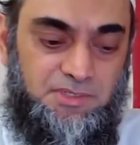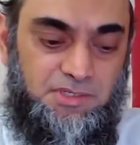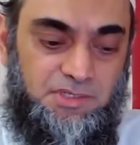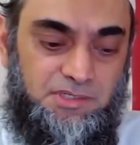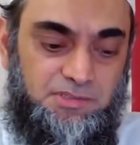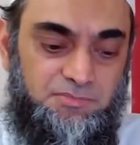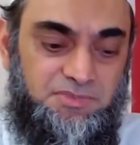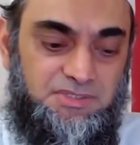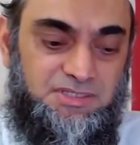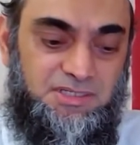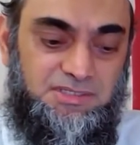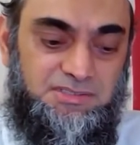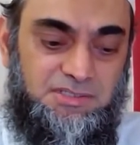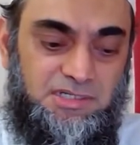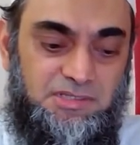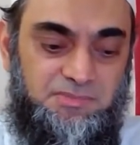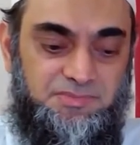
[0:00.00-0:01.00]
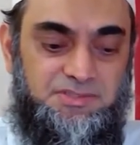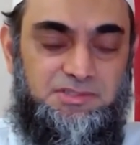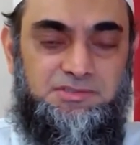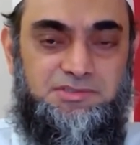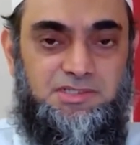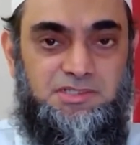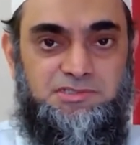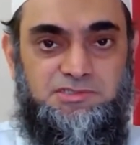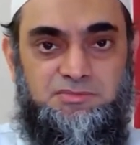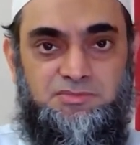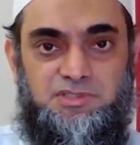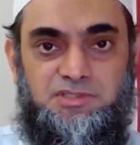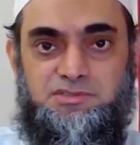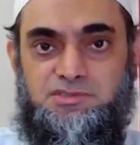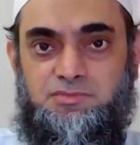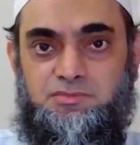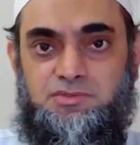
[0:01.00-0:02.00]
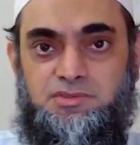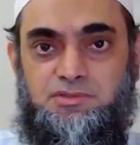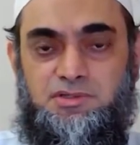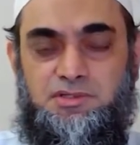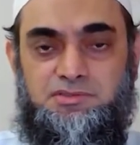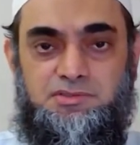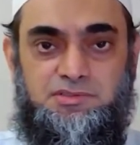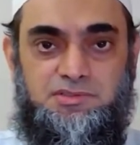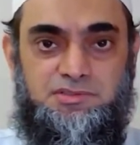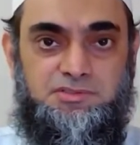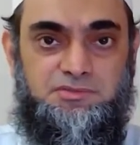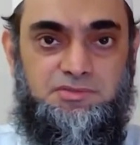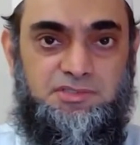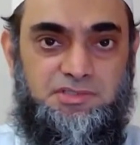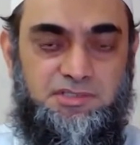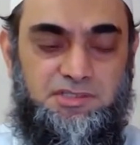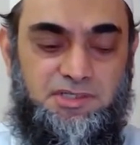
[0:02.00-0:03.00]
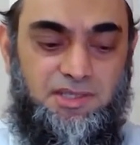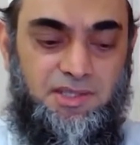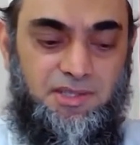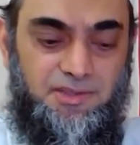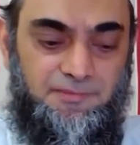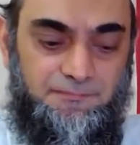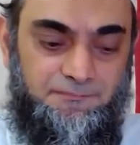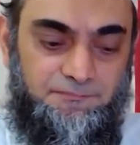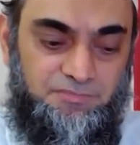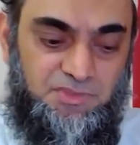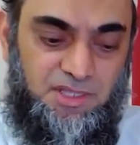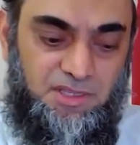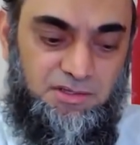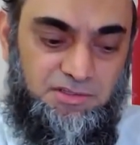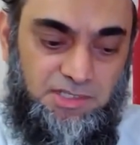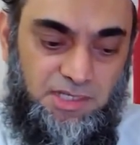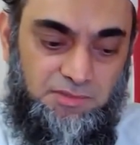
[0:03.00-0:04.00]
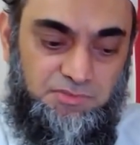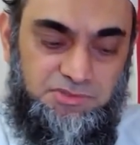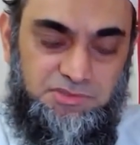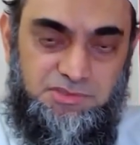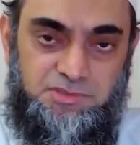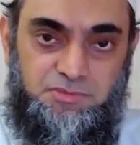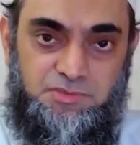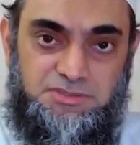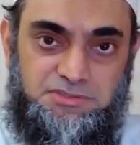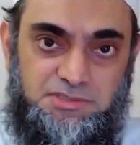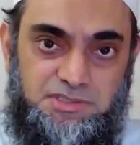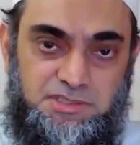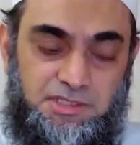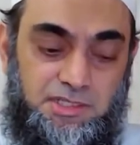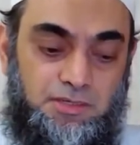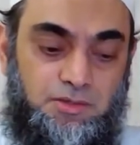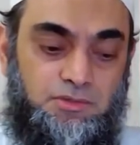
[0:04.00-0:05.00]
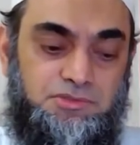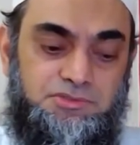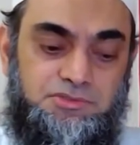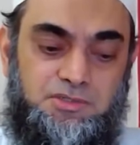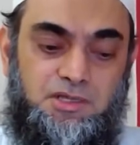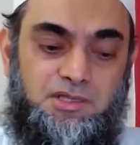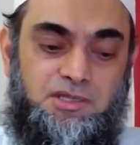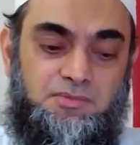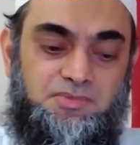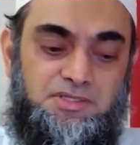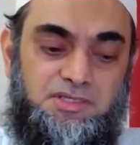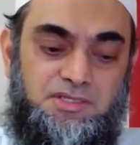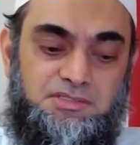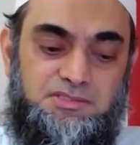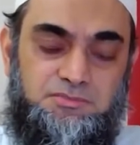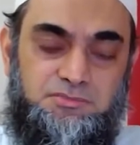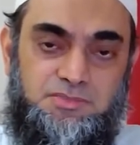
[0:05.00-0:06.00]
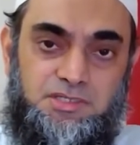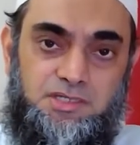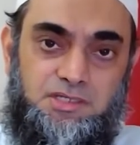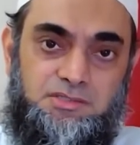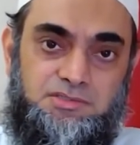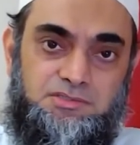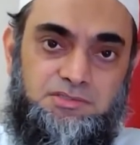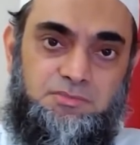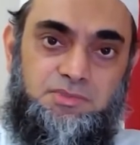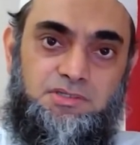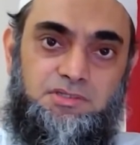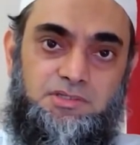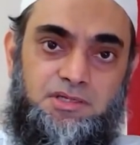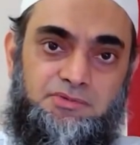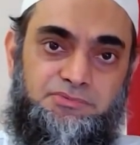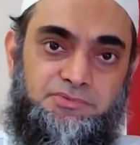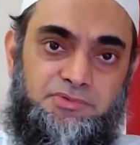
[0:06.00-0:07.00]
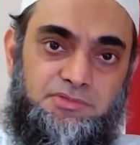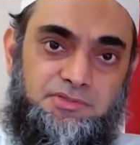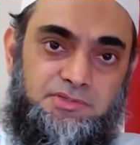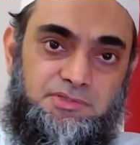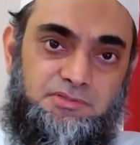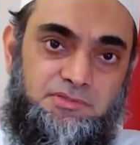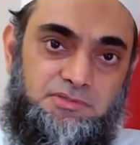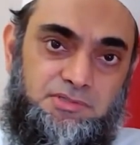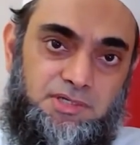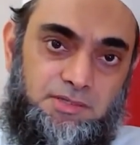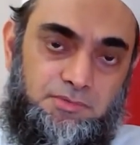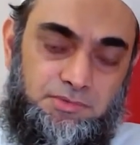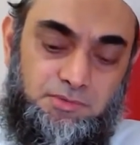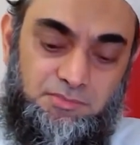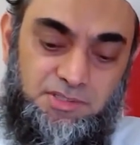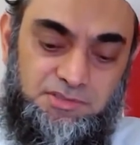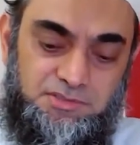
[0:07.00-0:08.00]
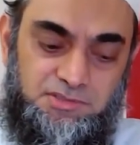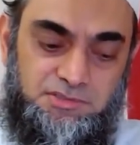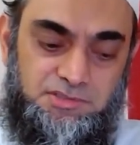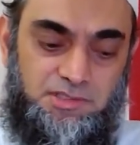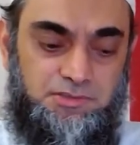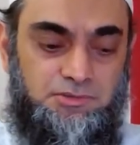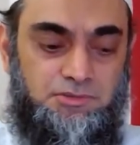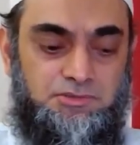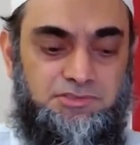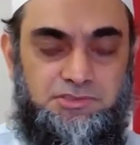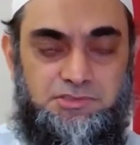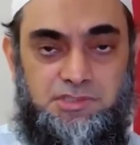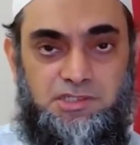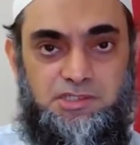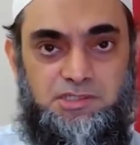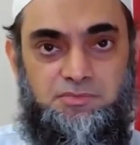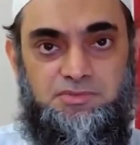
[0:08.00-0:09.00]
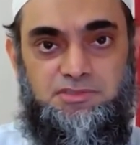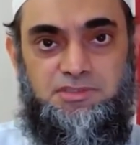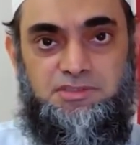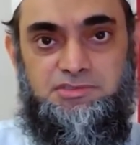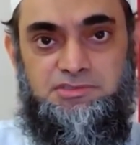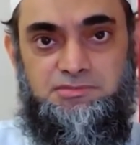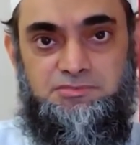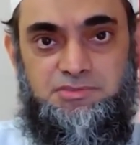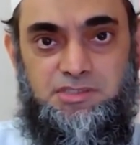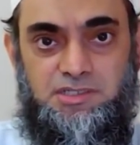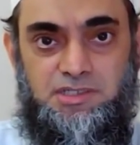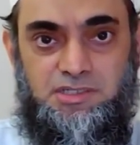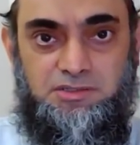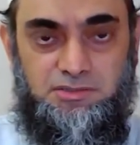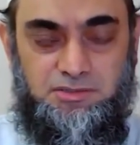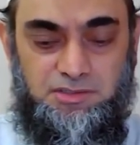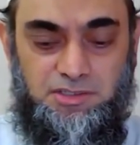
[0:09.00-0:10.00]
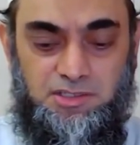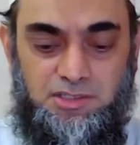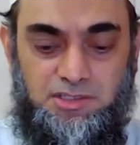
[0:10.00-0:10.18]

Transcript: like a bid'ah talaq, something like someone uttered a 3 divorce is the one sitting, and also Talaq-e-Bid'ah is something like somebody divorced in the time of the menses, and also Talaq-e-Bid'ah is something like who